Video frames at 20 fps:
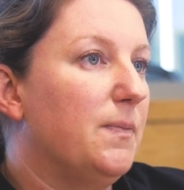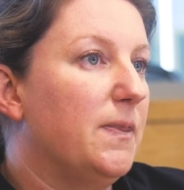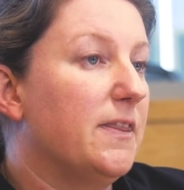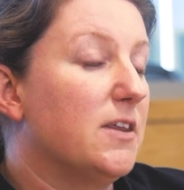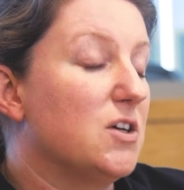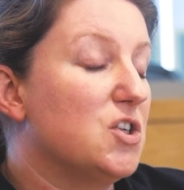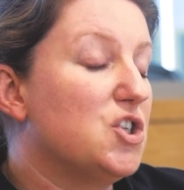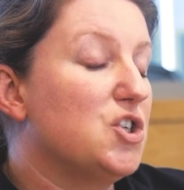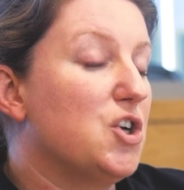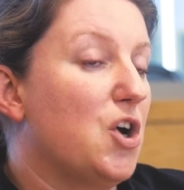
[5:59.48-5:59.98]

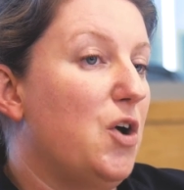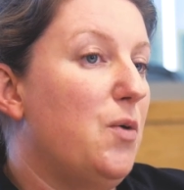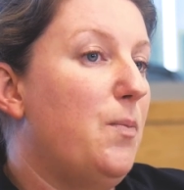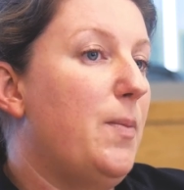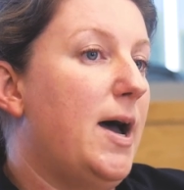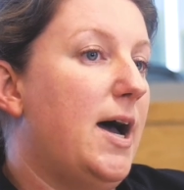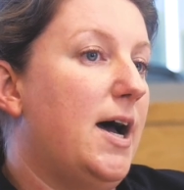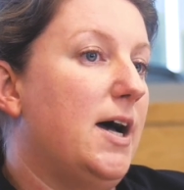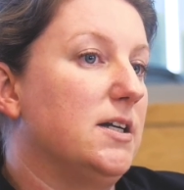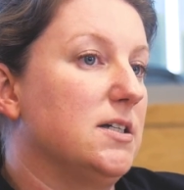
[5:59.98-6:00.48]
the show
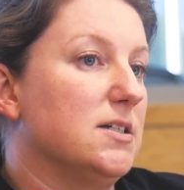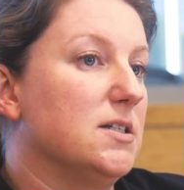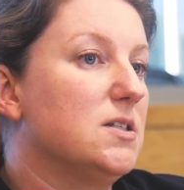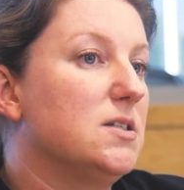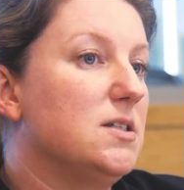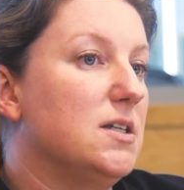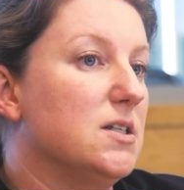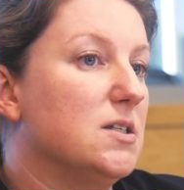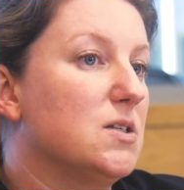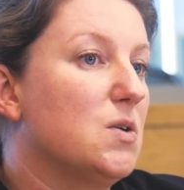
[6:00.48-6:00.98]
part
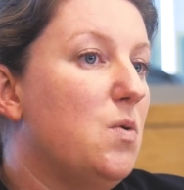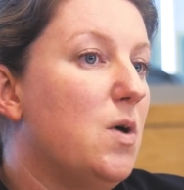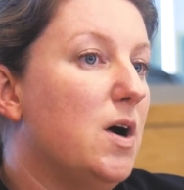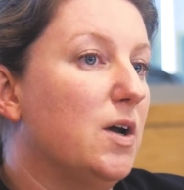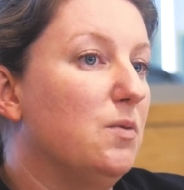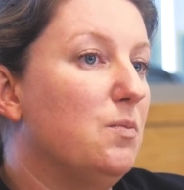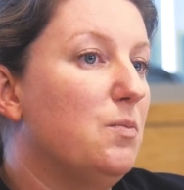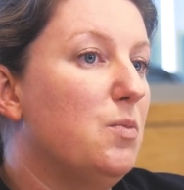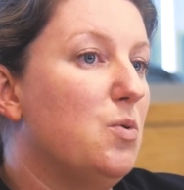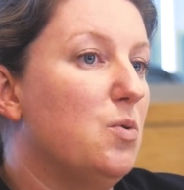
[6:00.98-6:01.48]
is quite
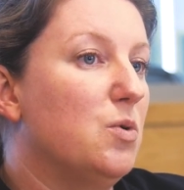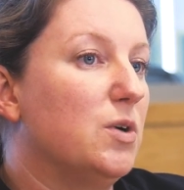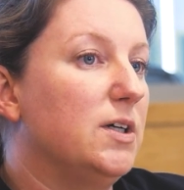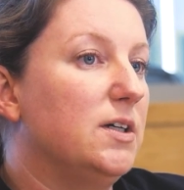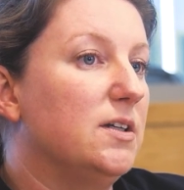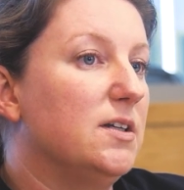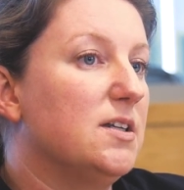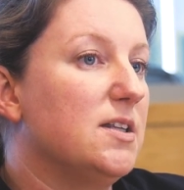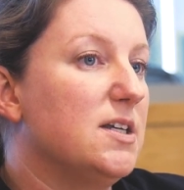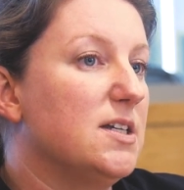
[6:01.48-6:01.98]

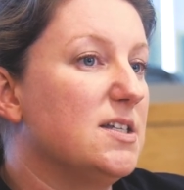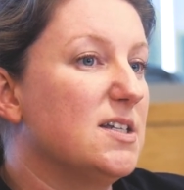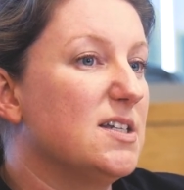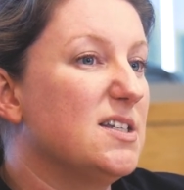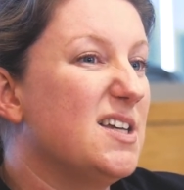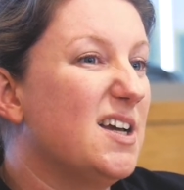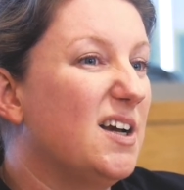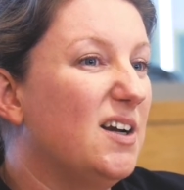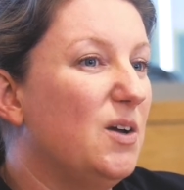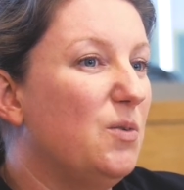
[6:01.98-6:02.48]
important. That's
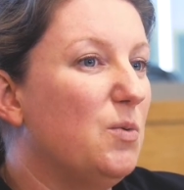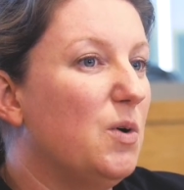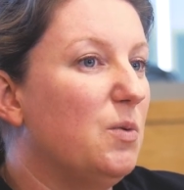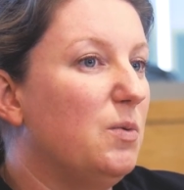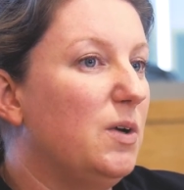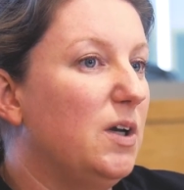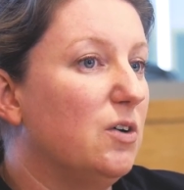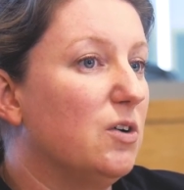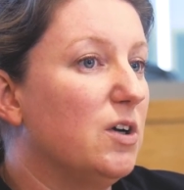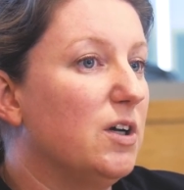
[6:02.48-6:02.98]
exactly what
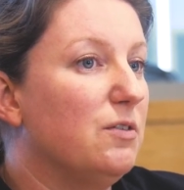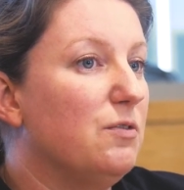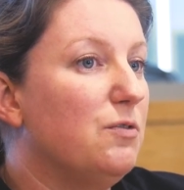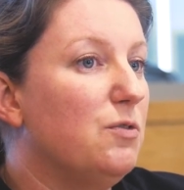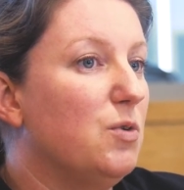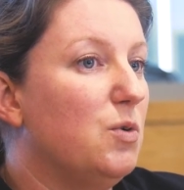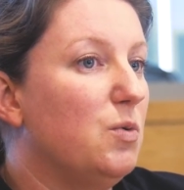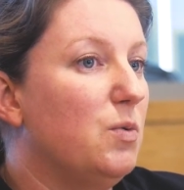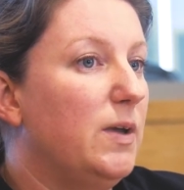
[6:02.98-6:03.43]
we're looking for